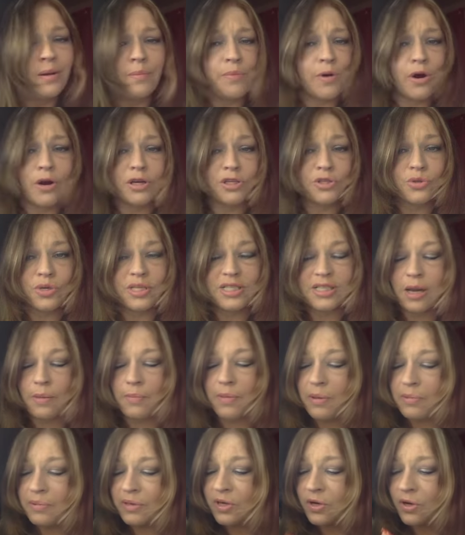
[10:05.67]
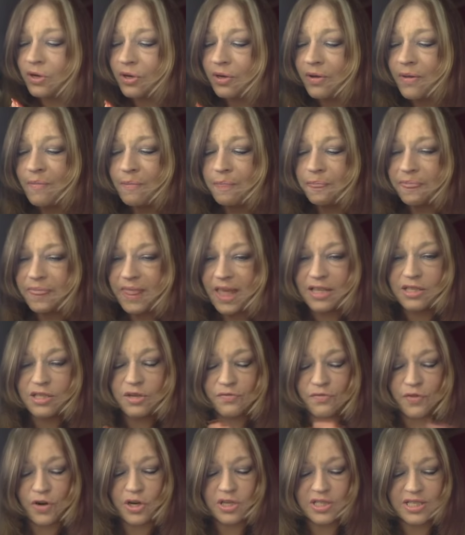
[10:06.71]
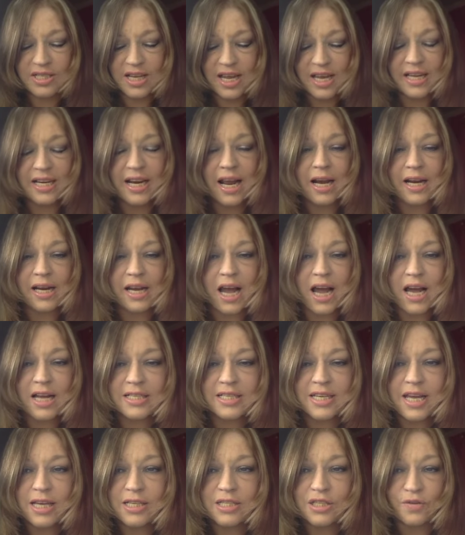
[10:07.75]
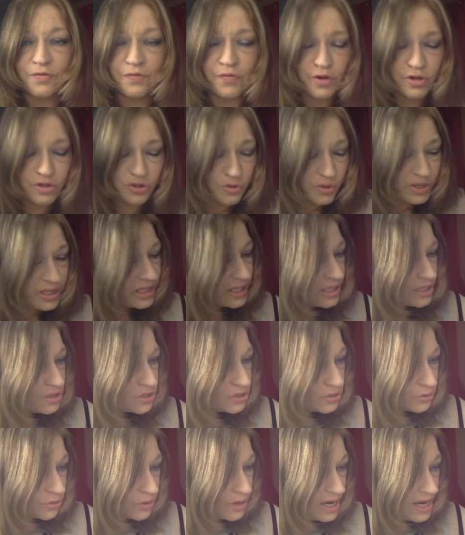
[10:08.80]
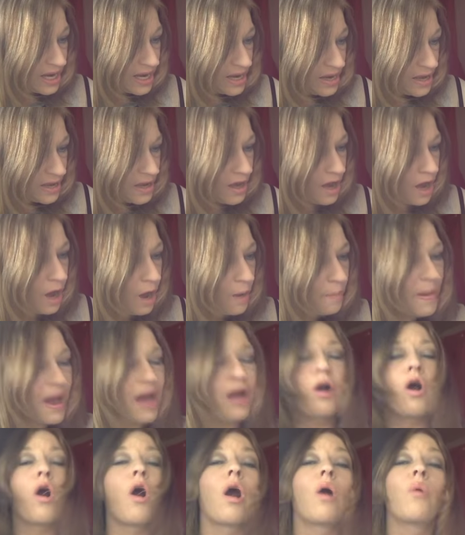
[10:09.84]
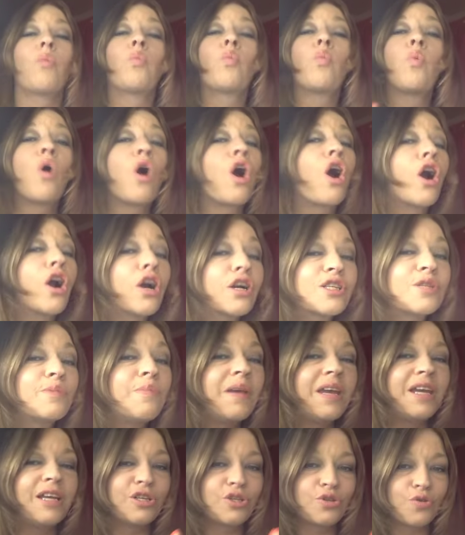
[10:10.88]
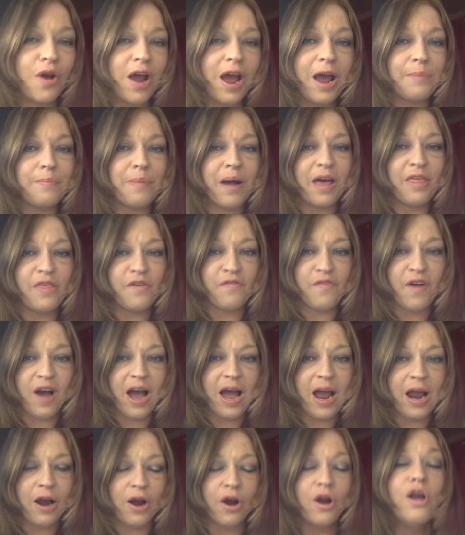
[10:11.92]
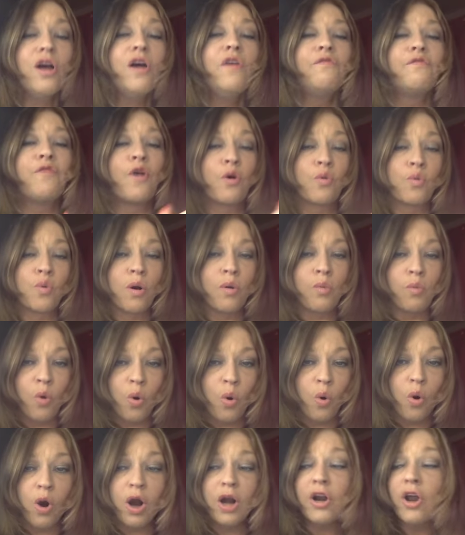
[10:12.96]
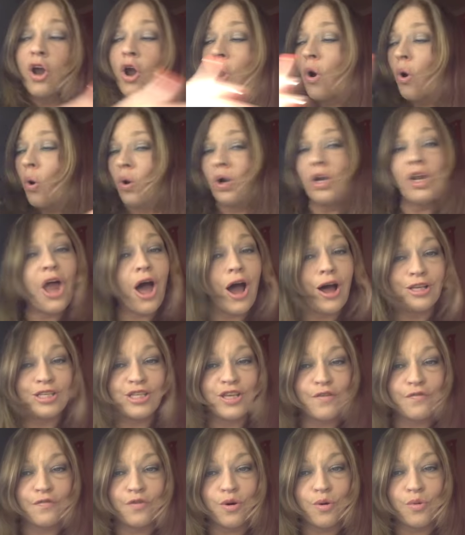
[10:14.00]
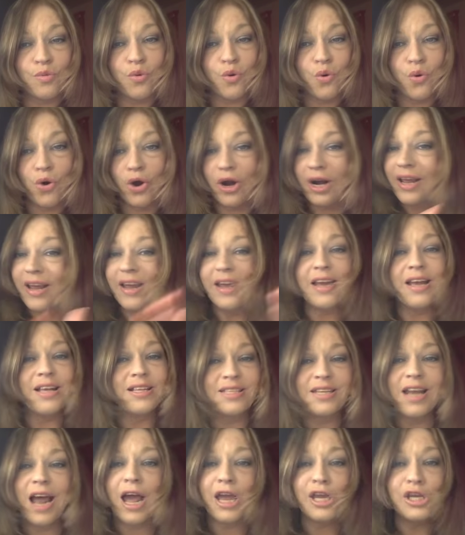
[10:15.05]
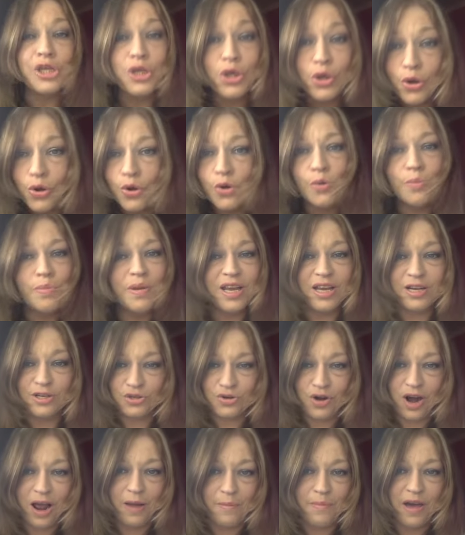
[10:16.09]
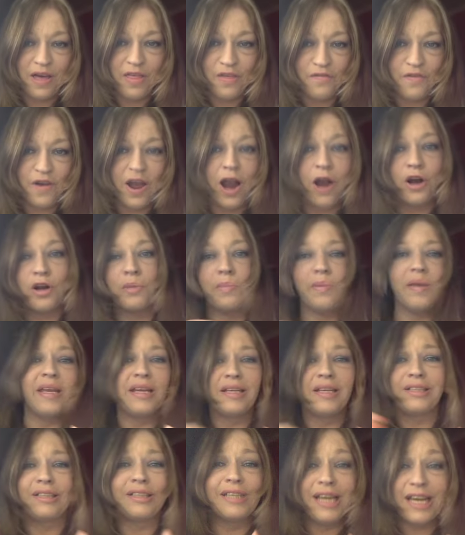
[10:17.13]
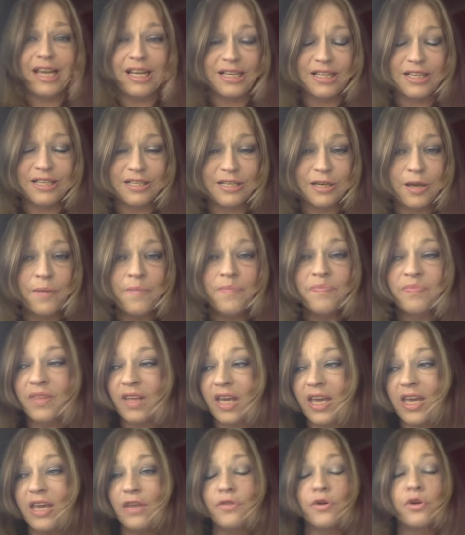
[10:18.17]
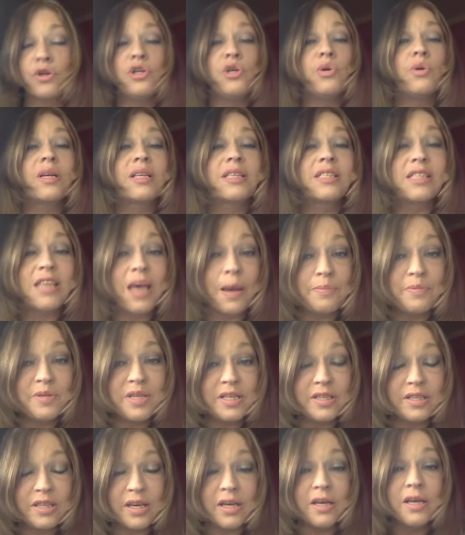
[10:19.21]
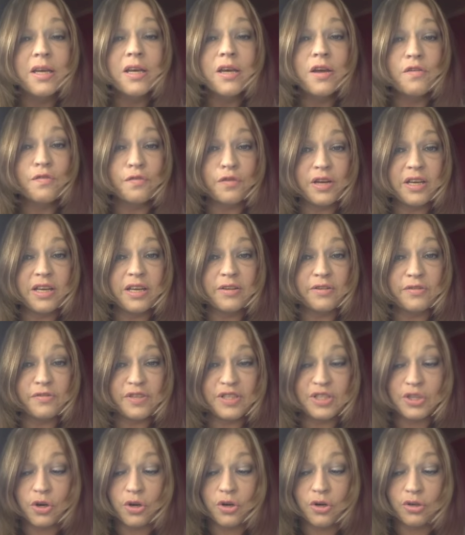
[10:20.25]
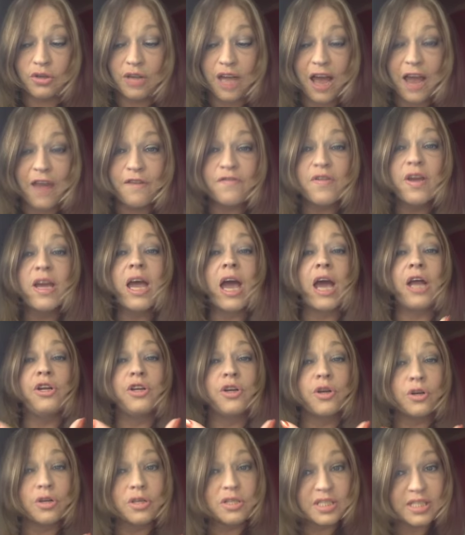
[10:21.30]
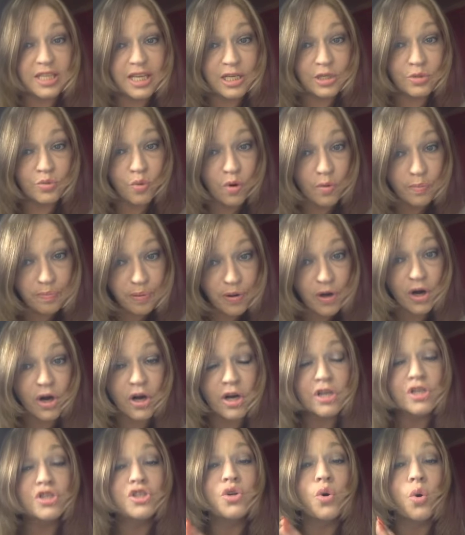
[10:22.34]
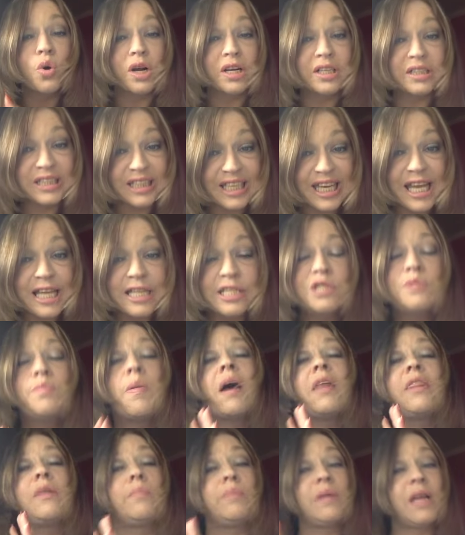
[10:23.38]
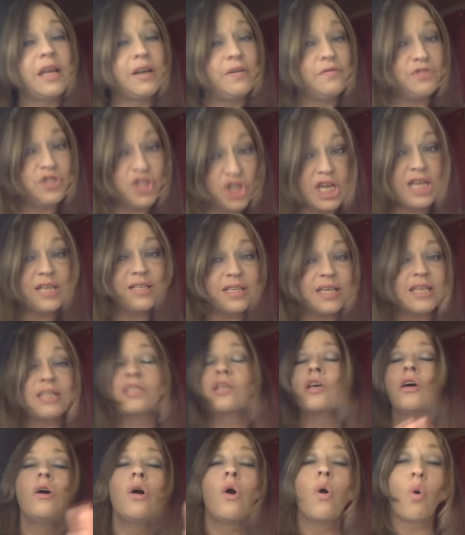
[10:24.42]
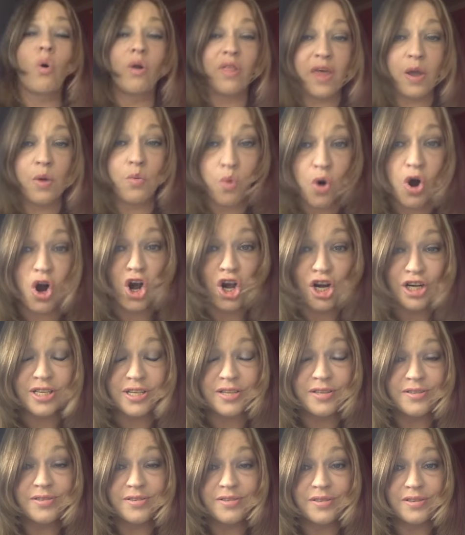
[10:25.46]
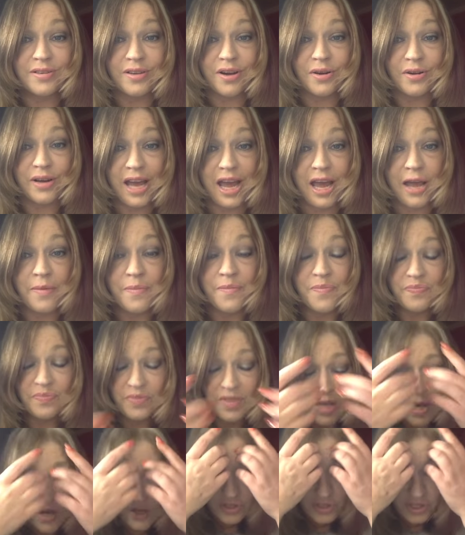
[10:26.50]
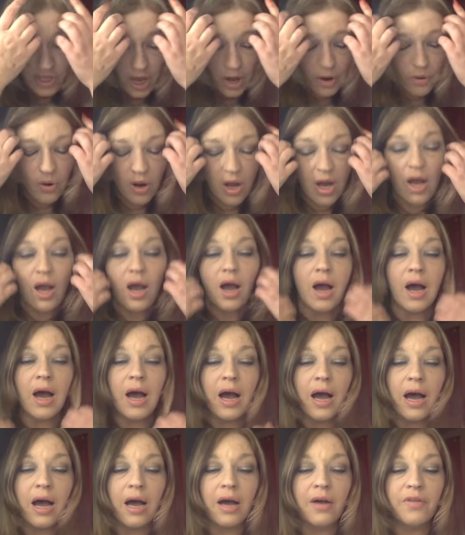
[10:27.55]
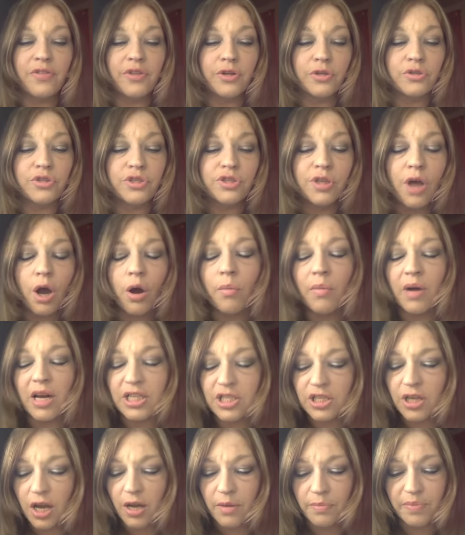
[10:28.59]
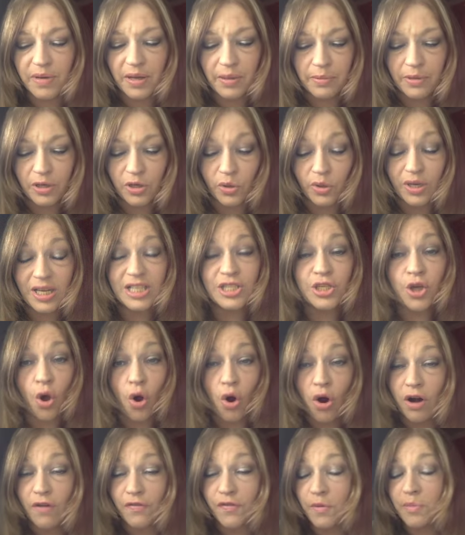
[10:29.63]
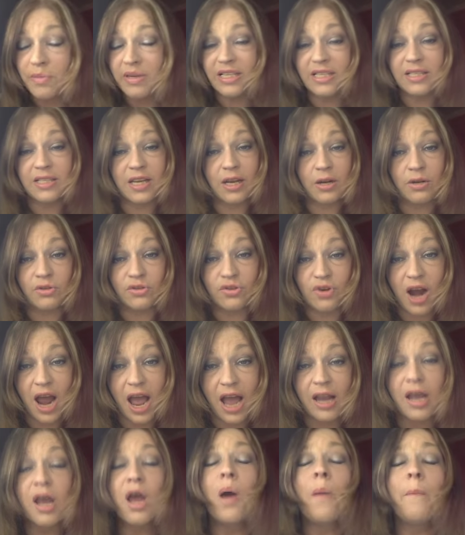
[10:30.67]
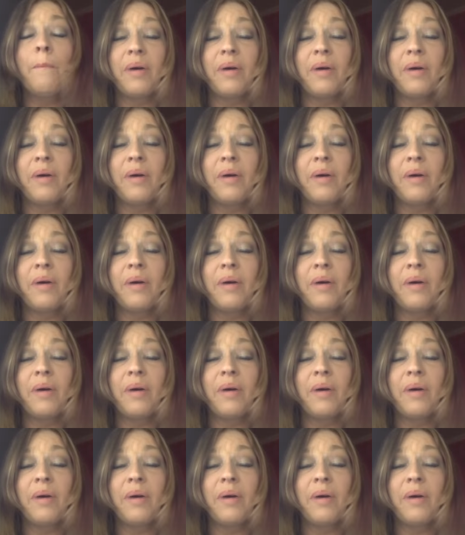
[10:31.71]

Purgatory is not biblical. That's a verse taken out of context in First Corinthians three about our works being tried by the fire for reward or loss of reward. It's not you being tried by the fire to be cleansed. Either you accepted the free gift of eternal life and your sins were purged or cleansed by the blood of Jesus, or they weren't. Okay? So, uh, there's so much unbiblical. It's hard for me to stay on track.